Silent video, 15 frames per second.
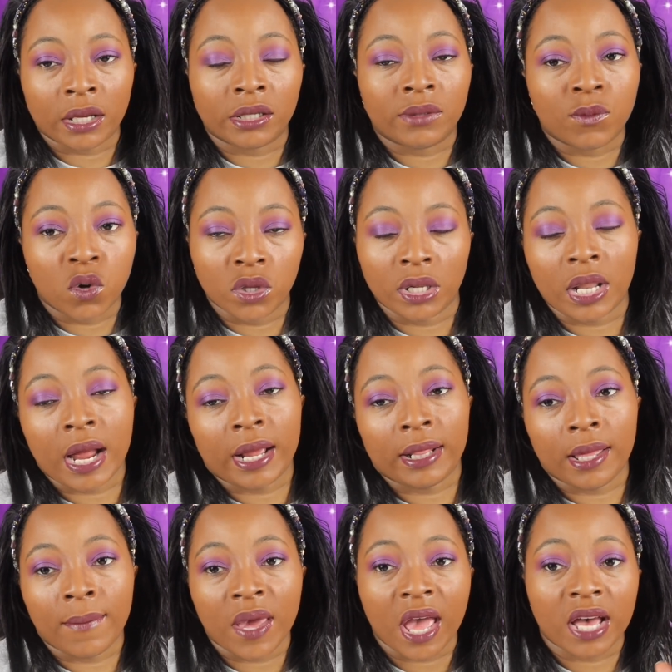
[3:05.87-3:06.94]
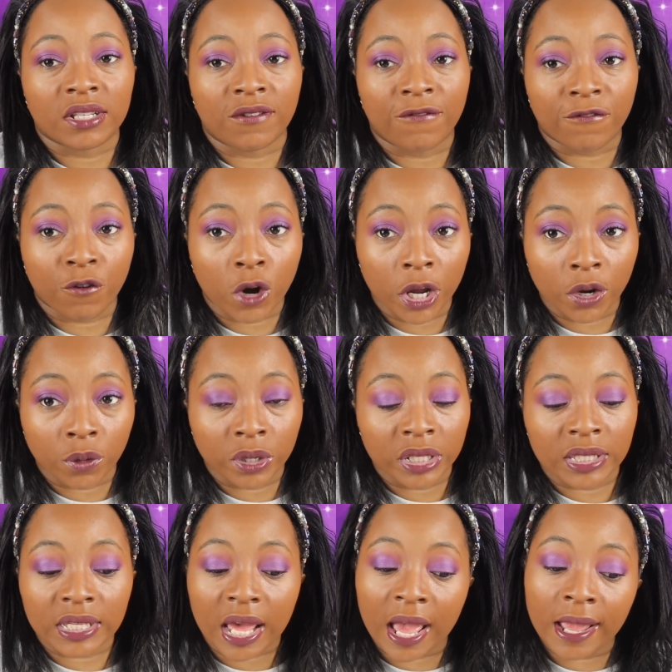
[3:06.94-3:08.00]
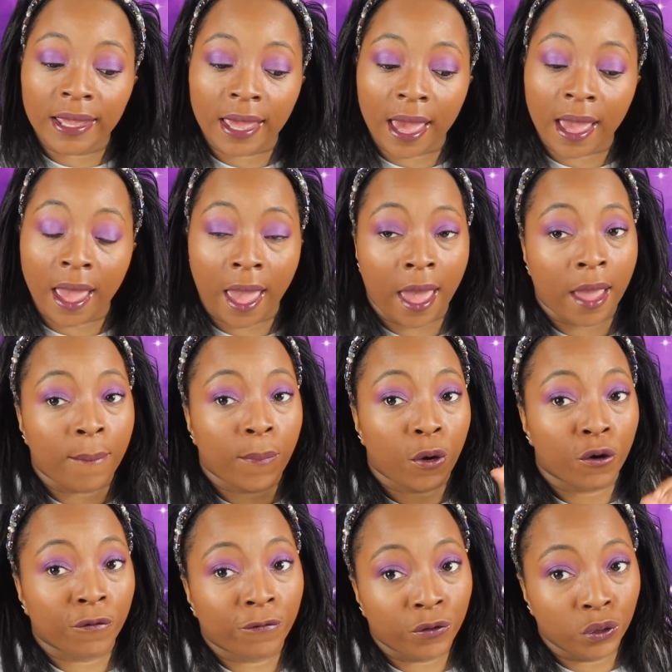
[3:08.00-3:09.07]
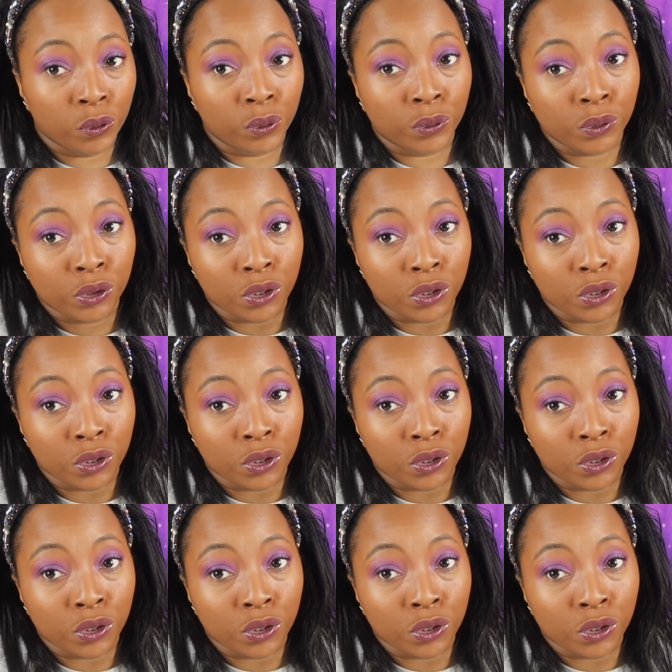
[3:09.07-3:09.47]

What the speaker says: because more than likely it may have a fragrance, aka perfume.